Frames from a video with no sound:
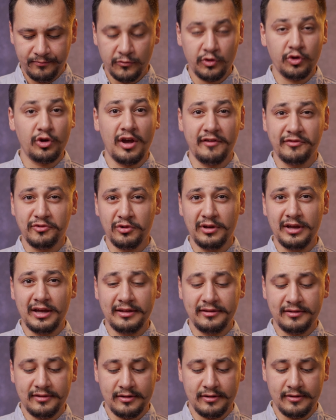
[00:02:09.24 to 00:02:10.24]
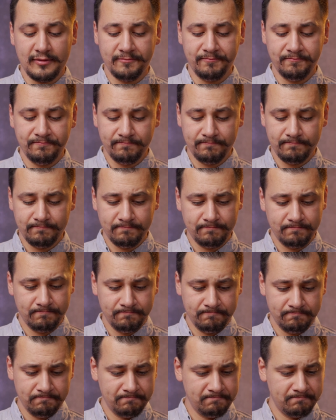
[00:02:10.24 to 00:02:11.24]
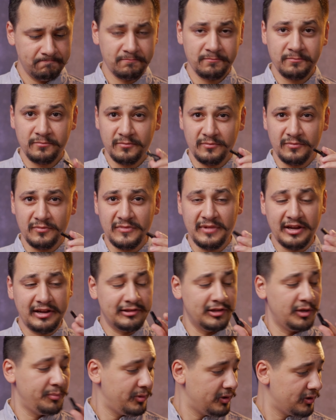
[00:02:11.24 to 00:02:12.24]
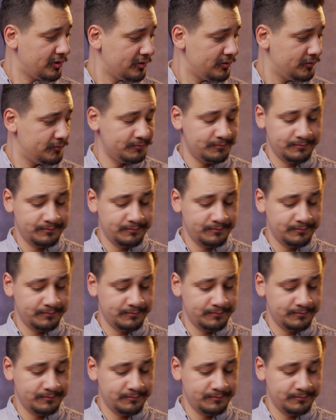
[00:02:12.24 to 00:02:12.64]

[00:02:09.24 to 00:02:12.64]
You have to get the clipper,